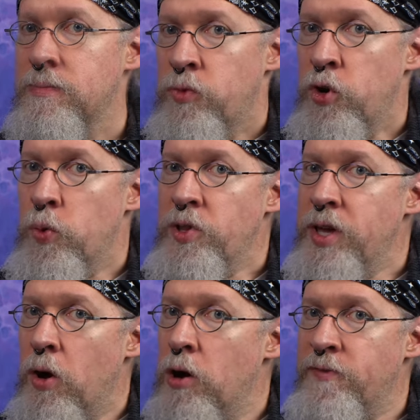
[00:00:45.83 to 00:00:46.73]
There
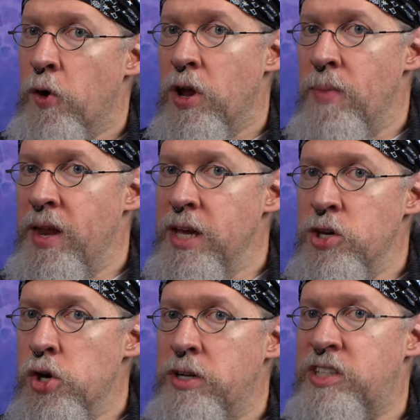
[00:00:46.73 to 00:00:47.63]
really aren't very many
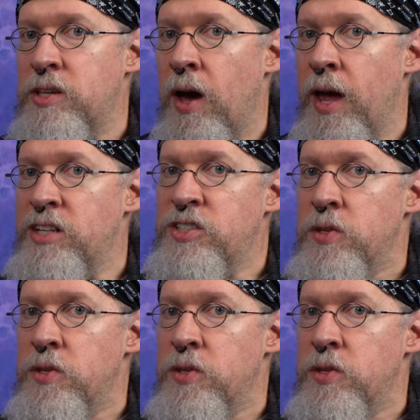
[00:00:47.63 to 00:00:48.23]
good sides